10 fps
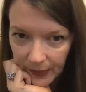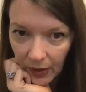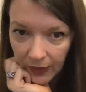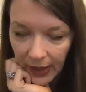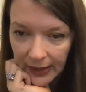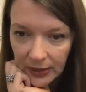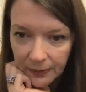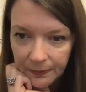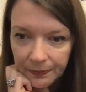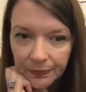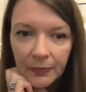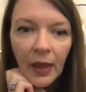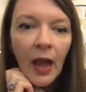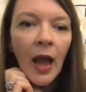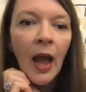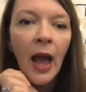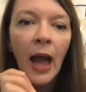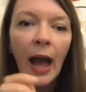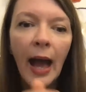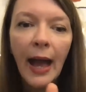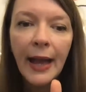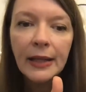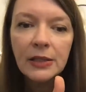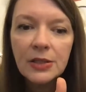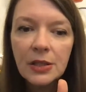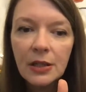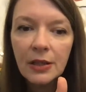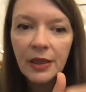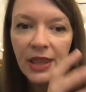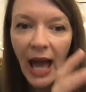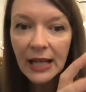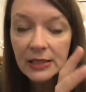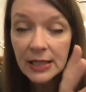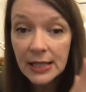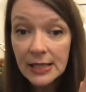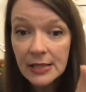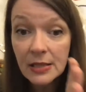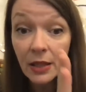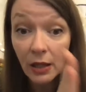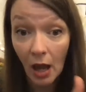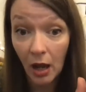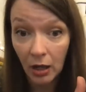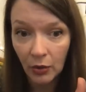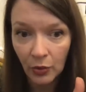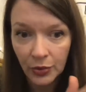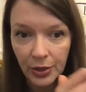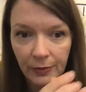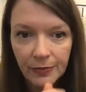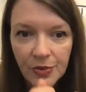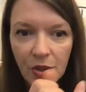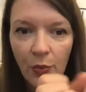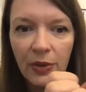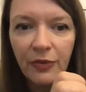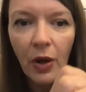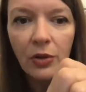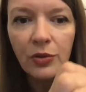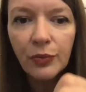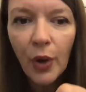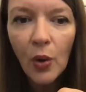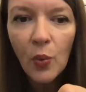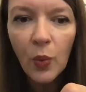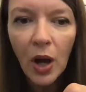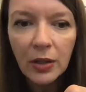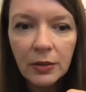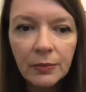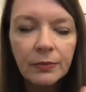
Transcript: Okay. And that is the color order. So we've got row 1.